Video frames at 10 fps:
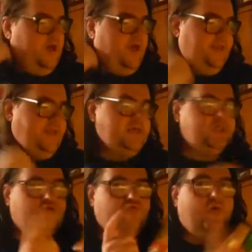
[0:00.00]
I
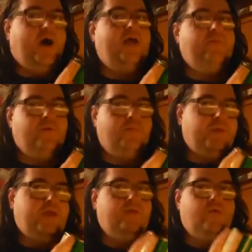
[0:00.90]
guess ripe
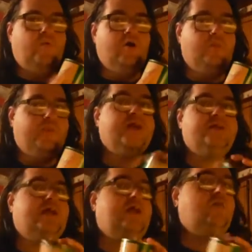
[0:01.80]
being the word
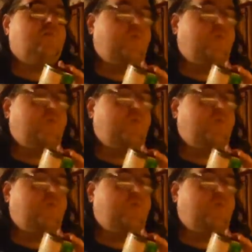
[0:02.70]
because they don't